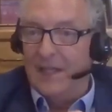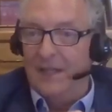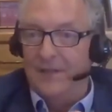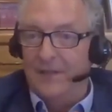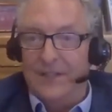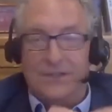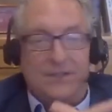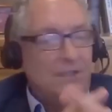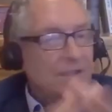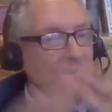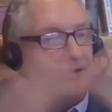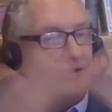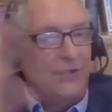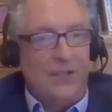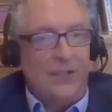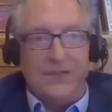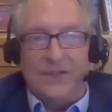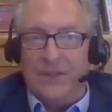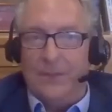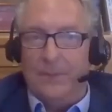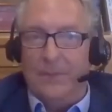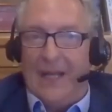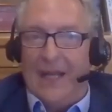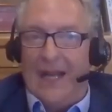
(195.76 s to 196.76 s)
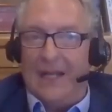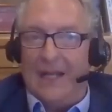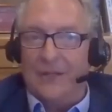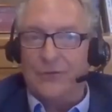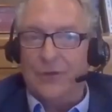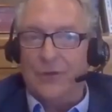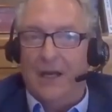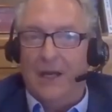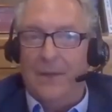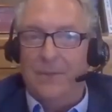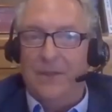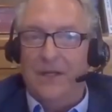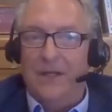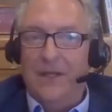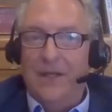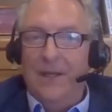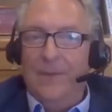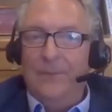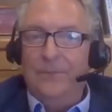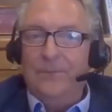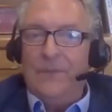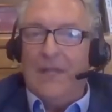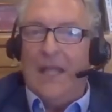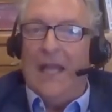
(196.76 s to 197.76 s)
this is just a backdrop.
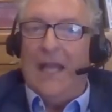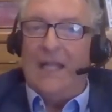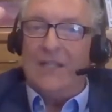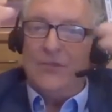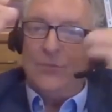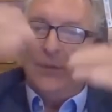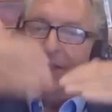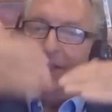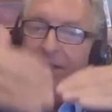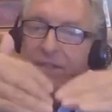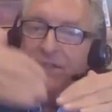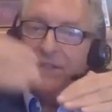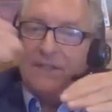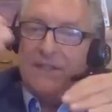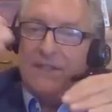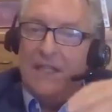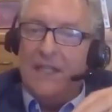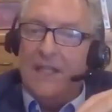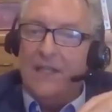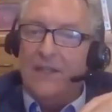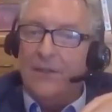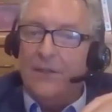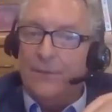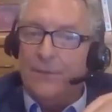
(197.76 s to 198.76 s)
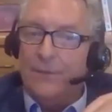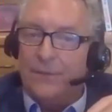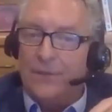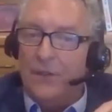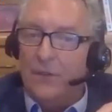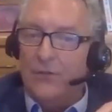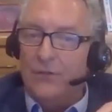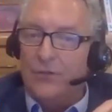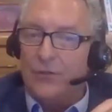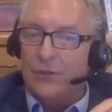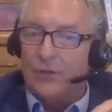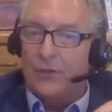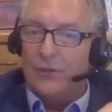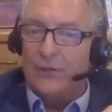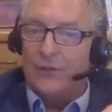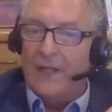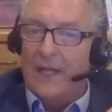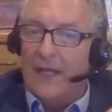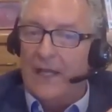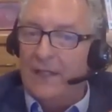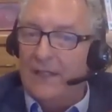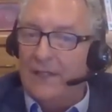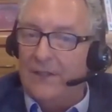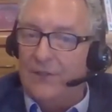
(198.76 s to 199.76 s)
As we see the future
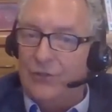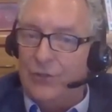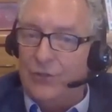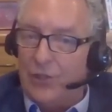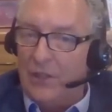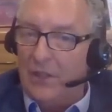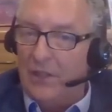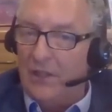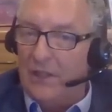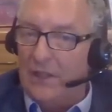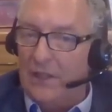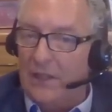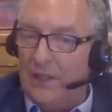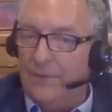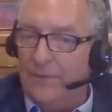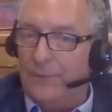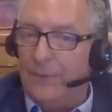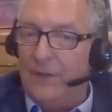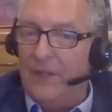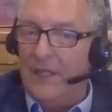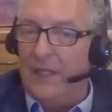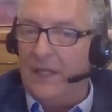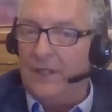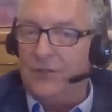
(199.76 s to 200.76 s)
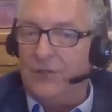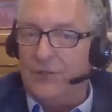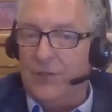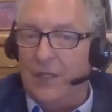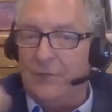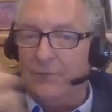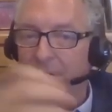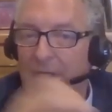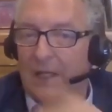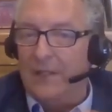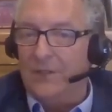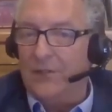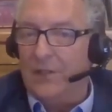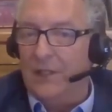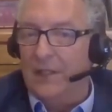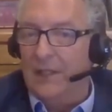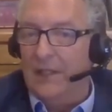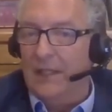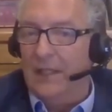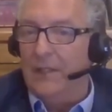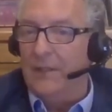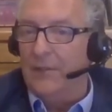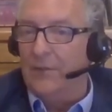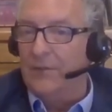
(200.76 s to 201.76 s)
and agility for next generation
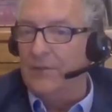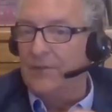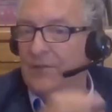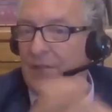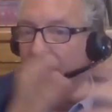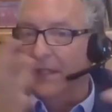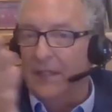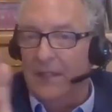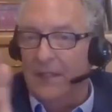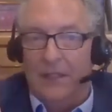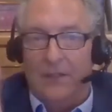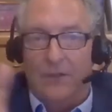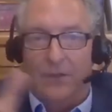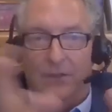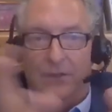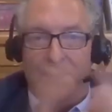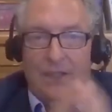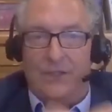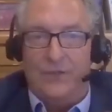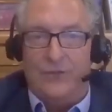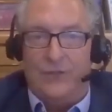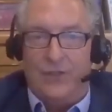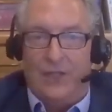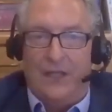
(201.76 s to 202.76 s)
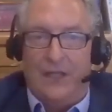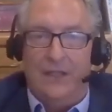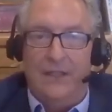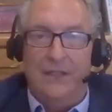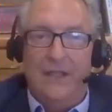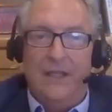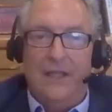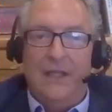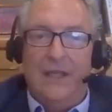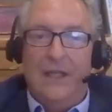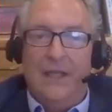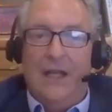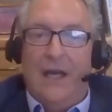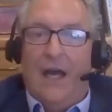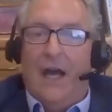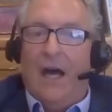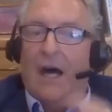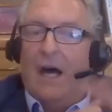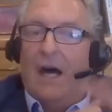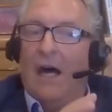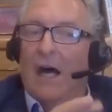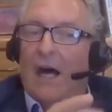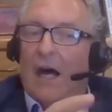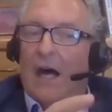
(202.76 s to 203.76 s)
leaders in Indonesia,
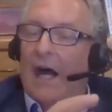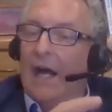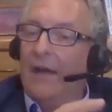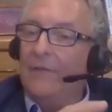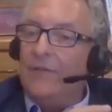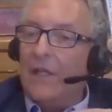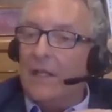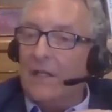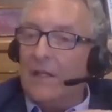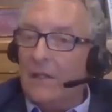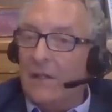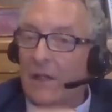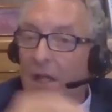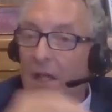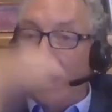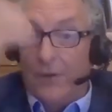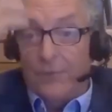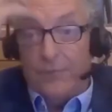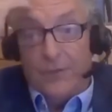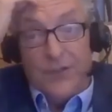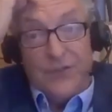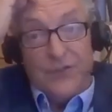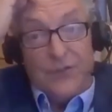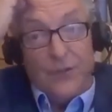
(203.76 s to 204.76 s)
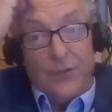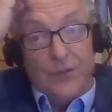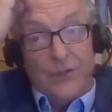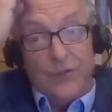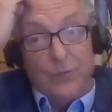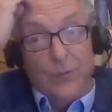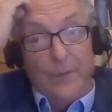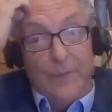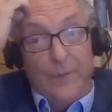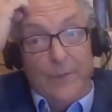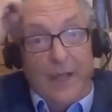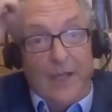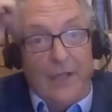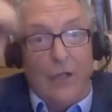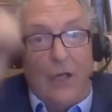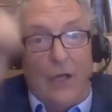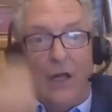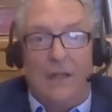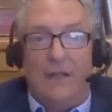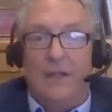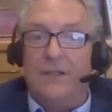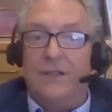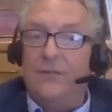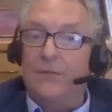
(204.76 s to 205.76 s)
I've done a lot of research with my
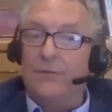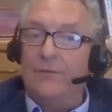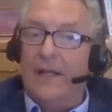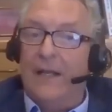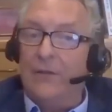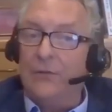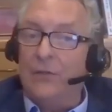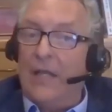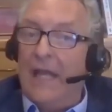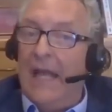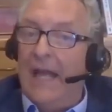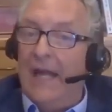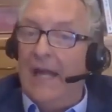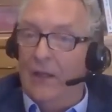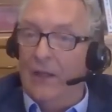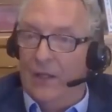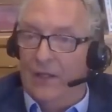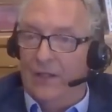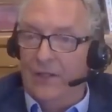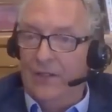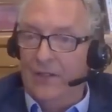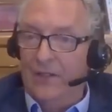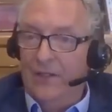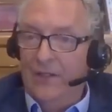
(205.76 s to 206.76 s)
colleagues around talent.